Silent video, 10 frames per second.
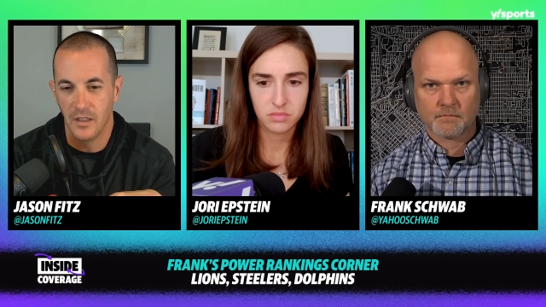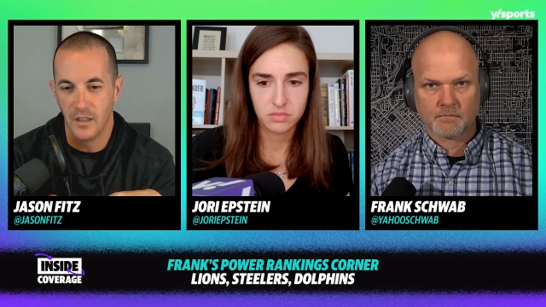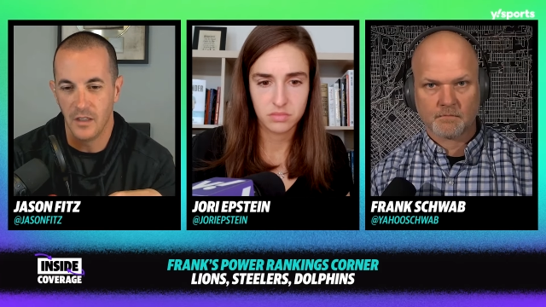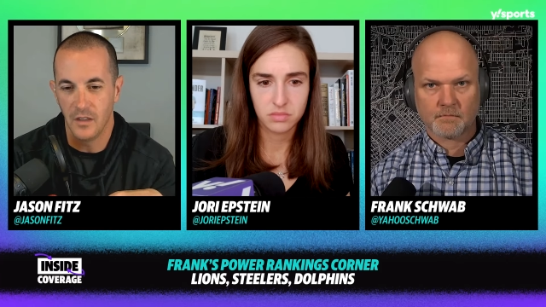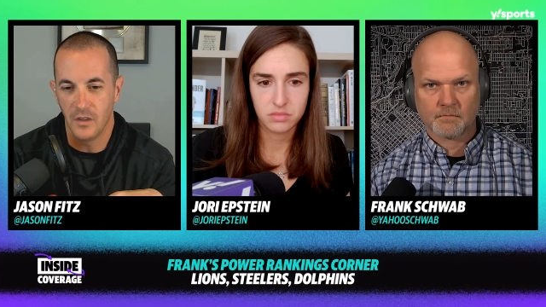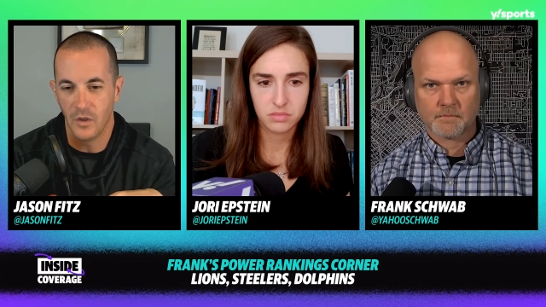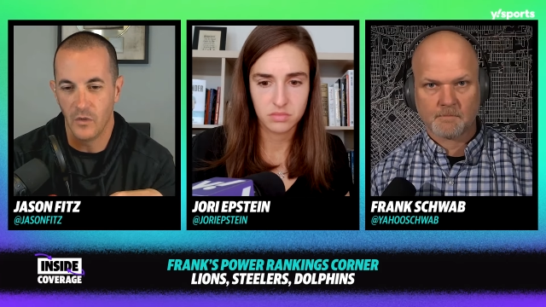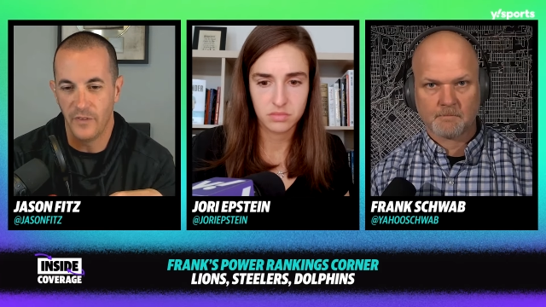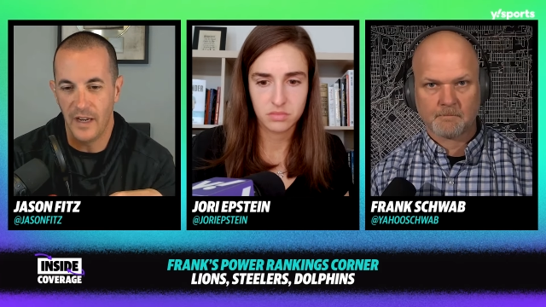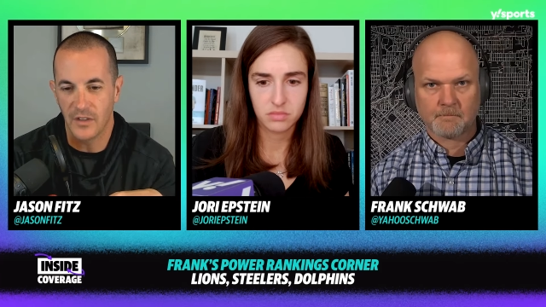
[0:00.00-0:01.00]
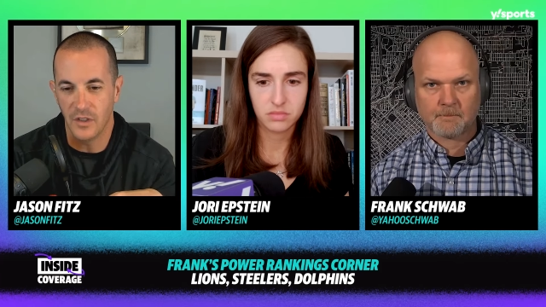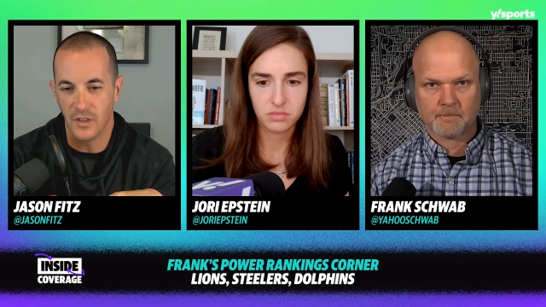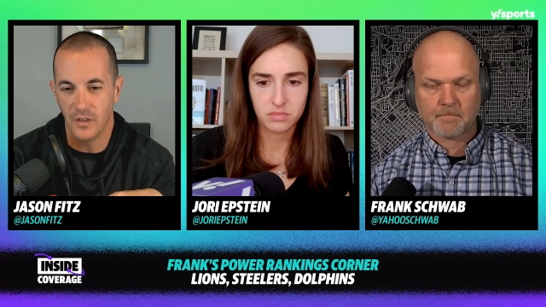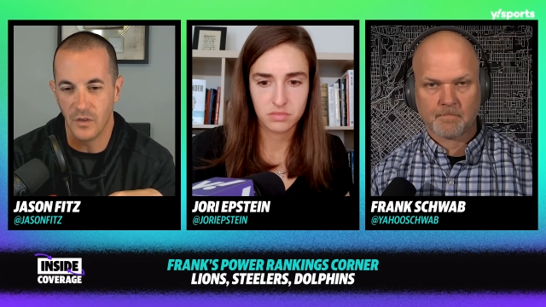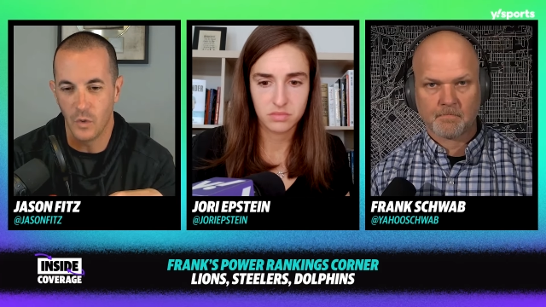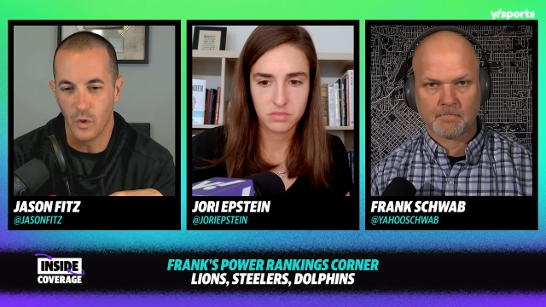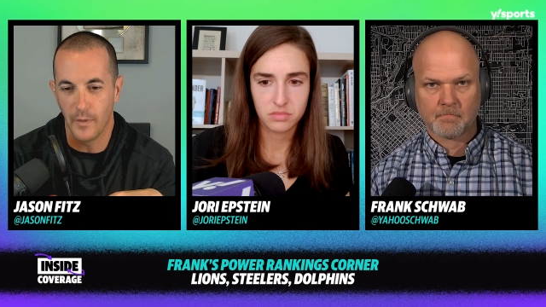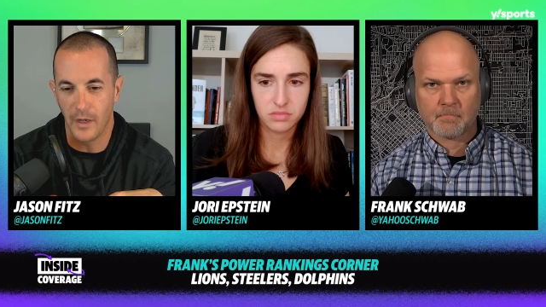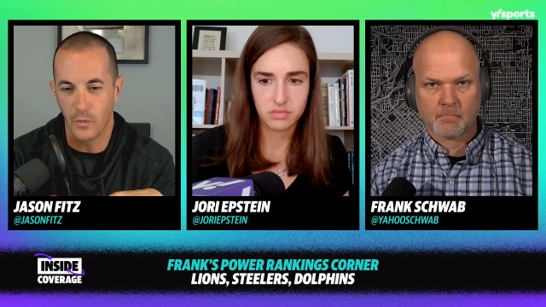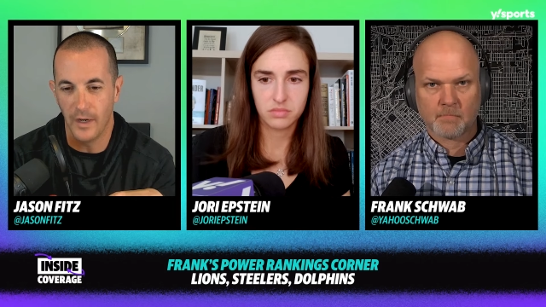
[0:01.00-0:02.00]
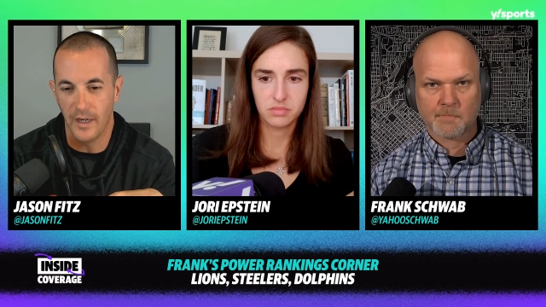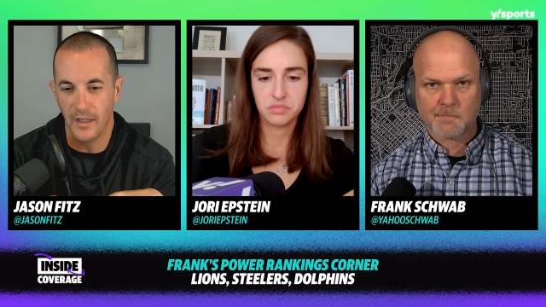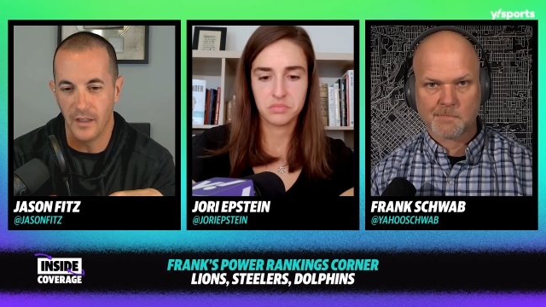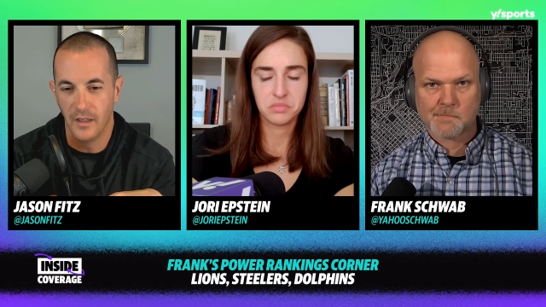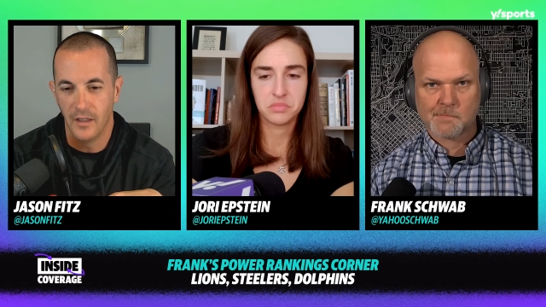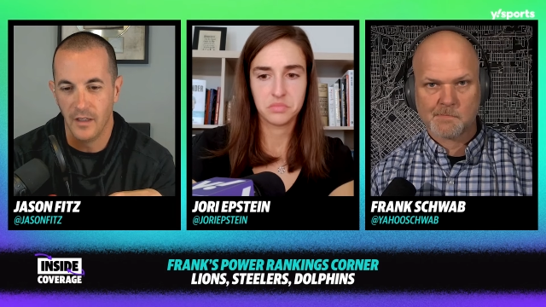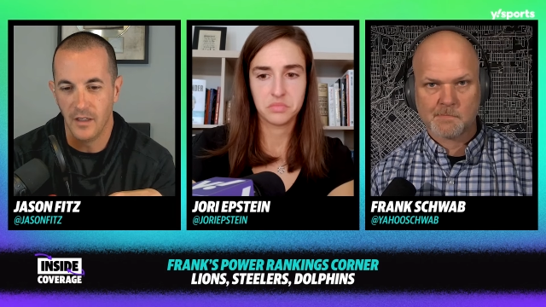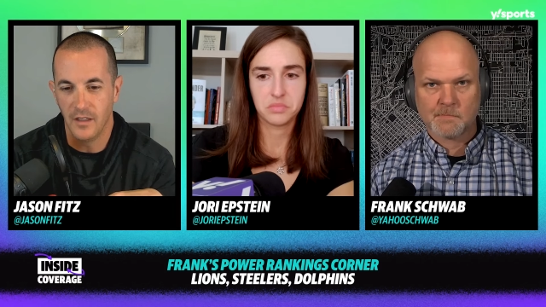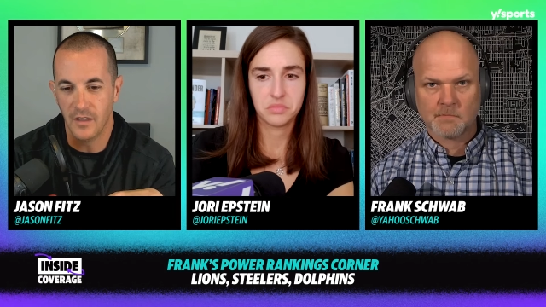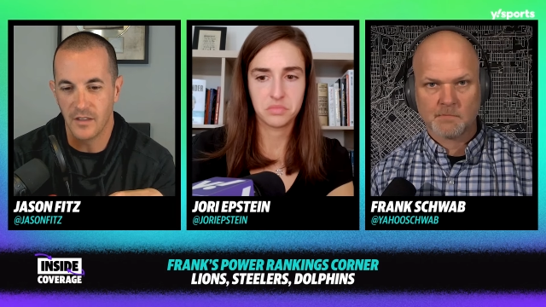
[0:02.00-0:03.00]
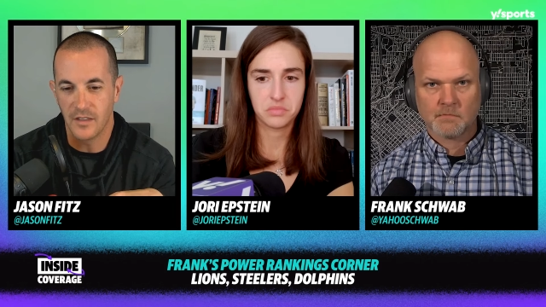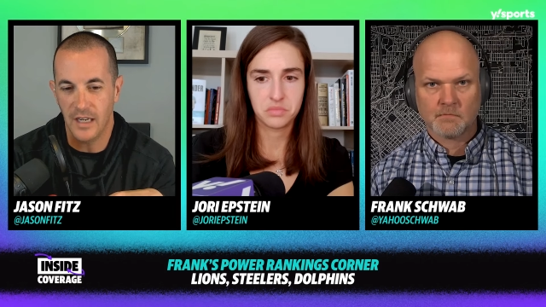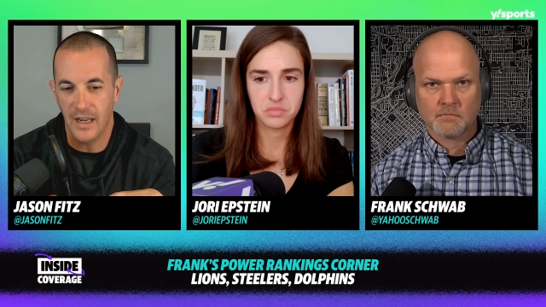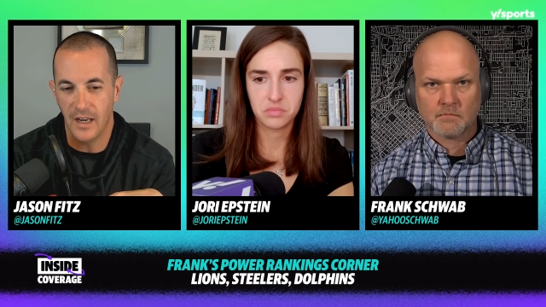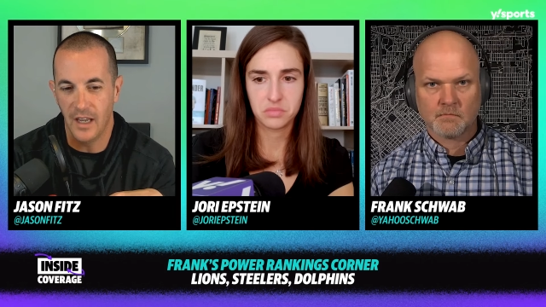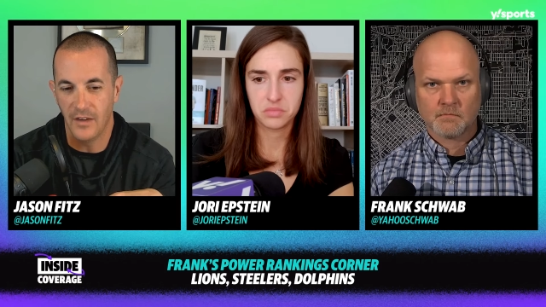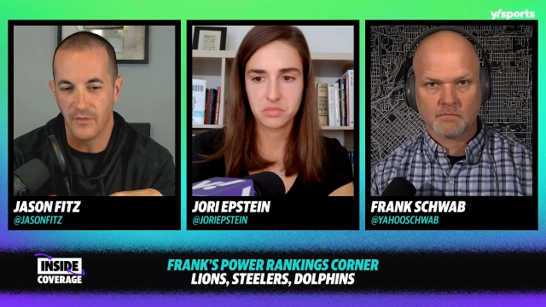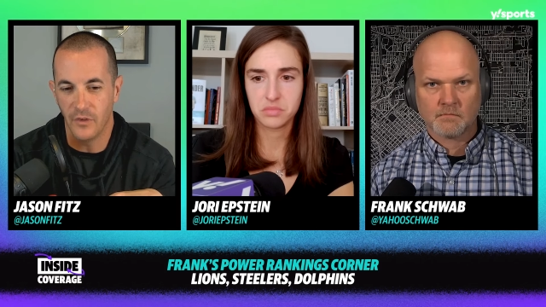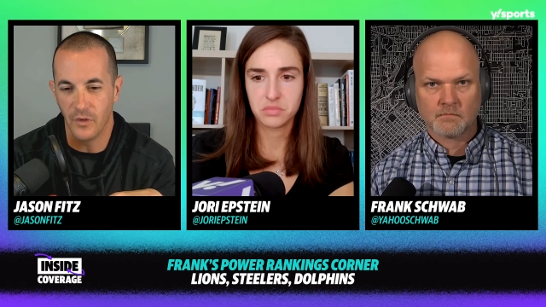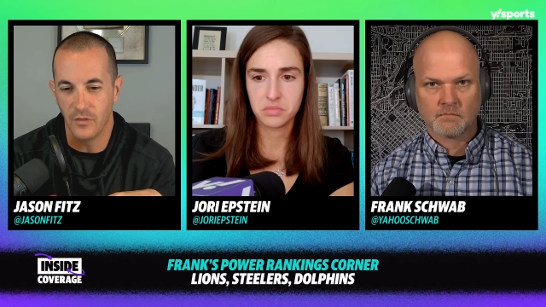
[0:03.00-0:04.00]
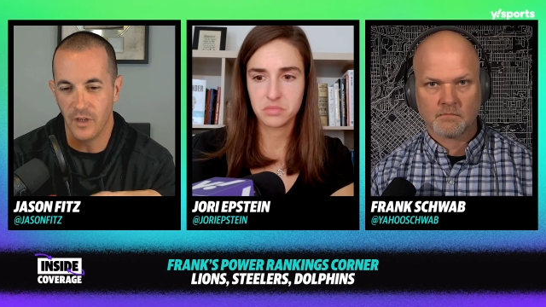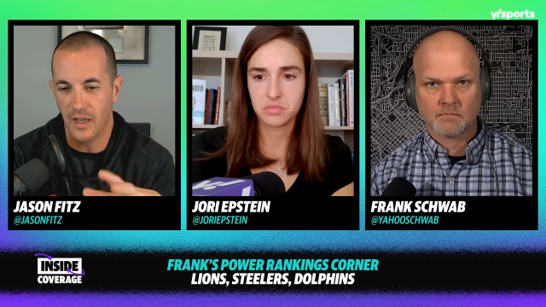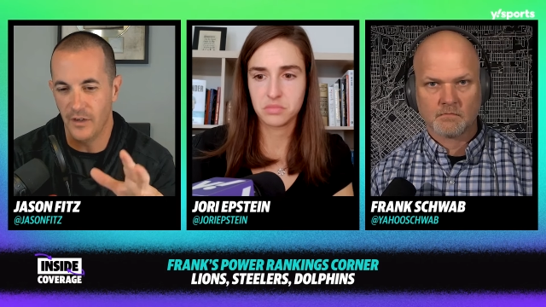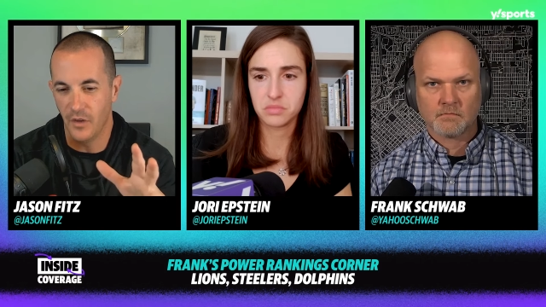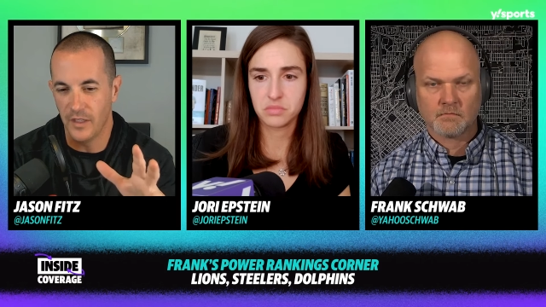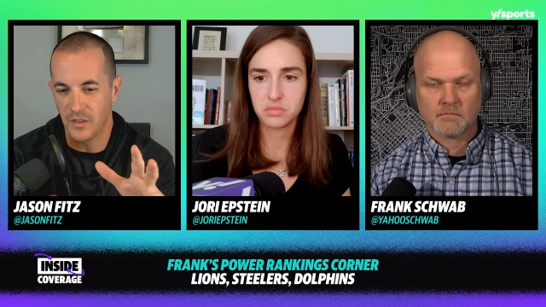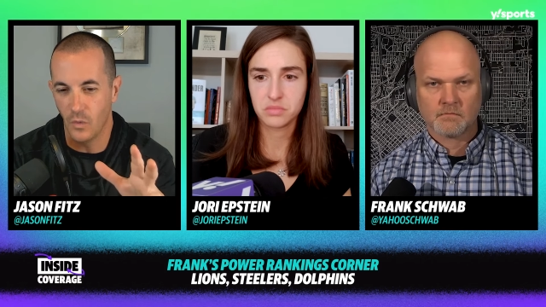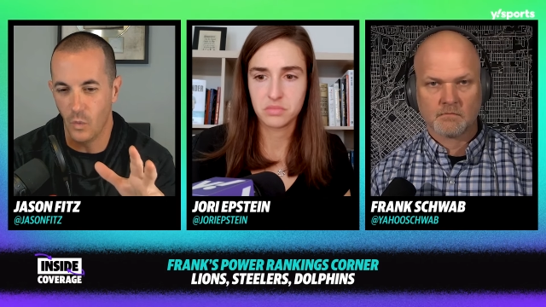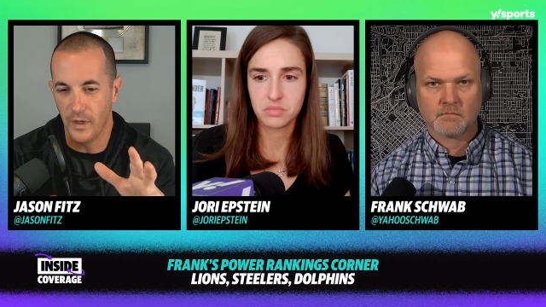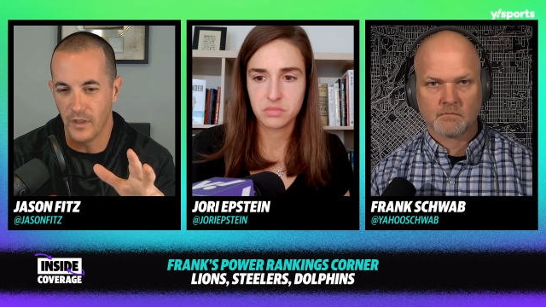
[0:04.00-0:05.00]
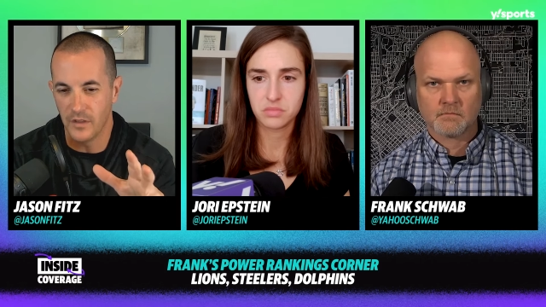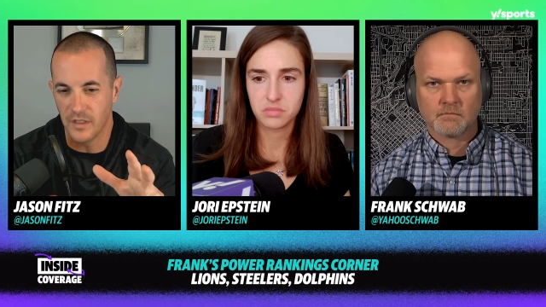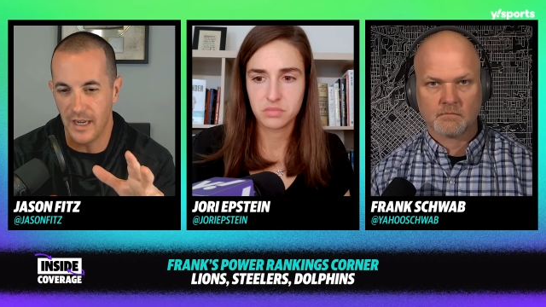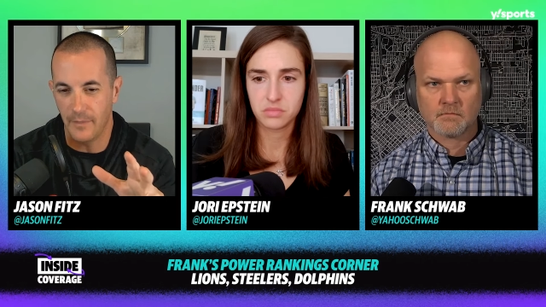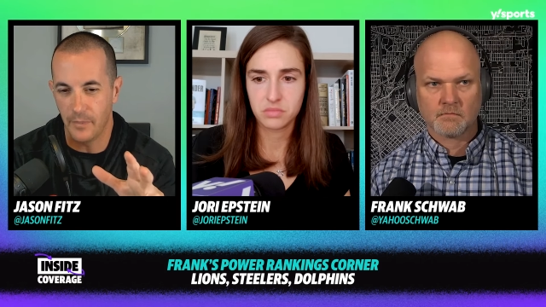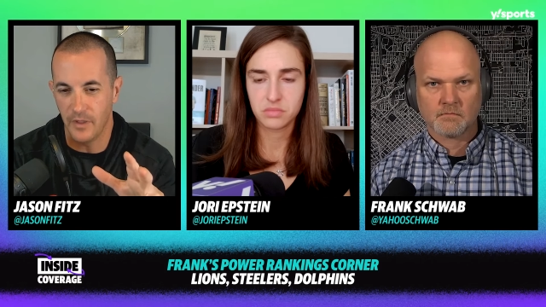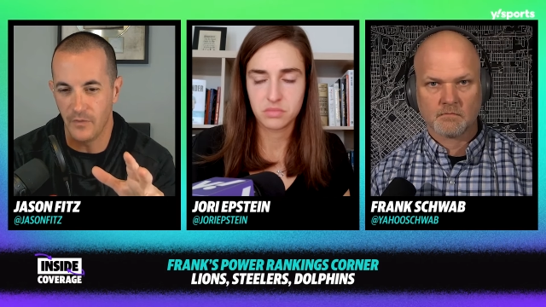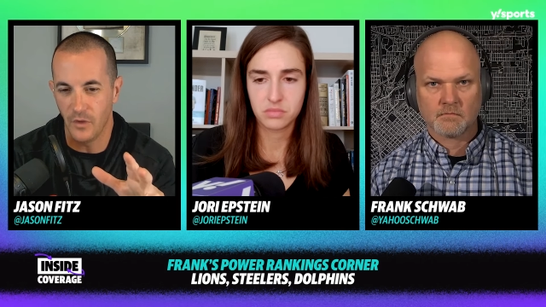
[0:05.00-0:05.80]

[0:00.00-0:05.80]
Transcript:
Speaker 1: uh, good old-fashioned quarterback rating uh, stat line for, I know that's a weird stat, but if you